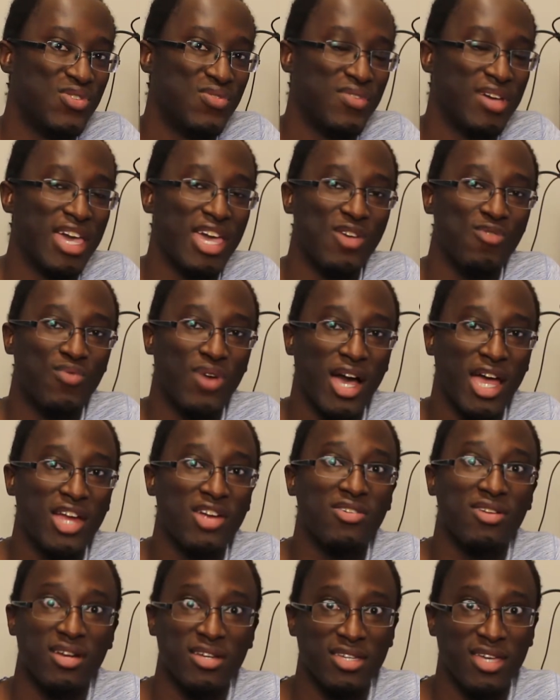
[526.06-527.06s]

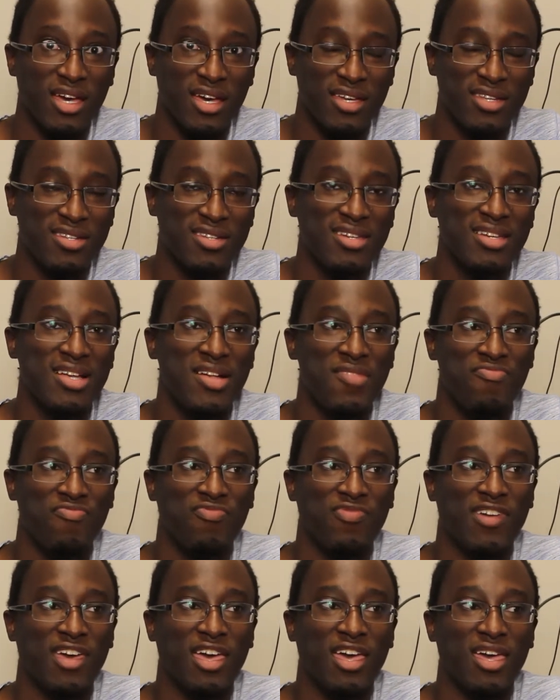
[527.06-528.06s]
haywire again,
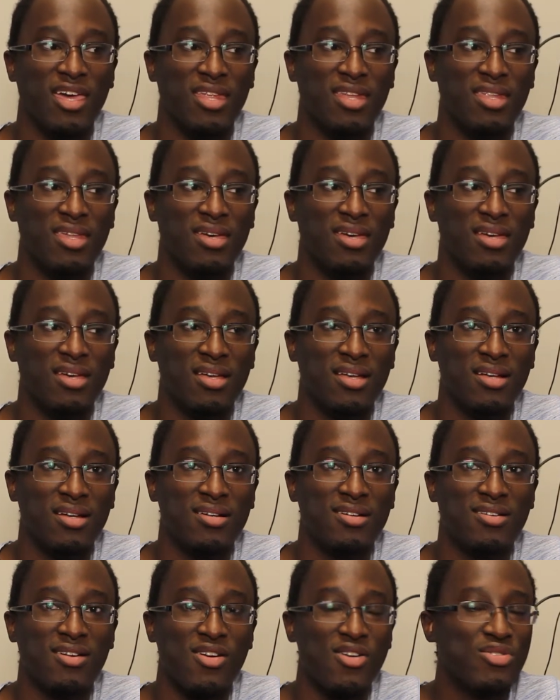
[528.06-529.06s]
then
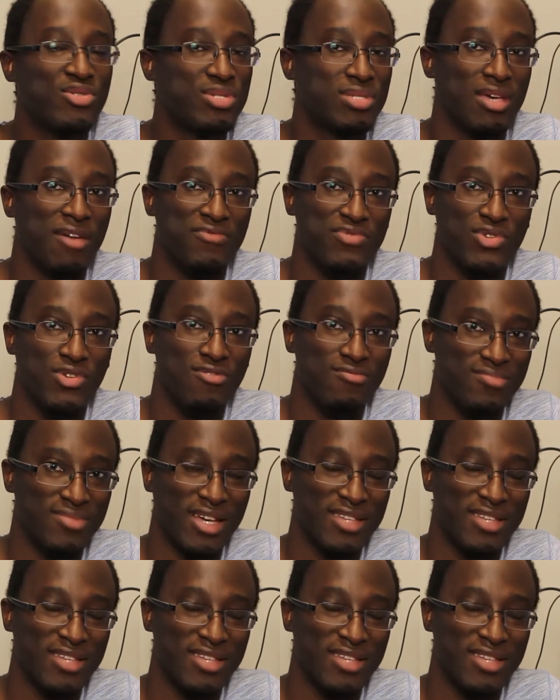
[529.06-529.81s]
Earth's left doomed.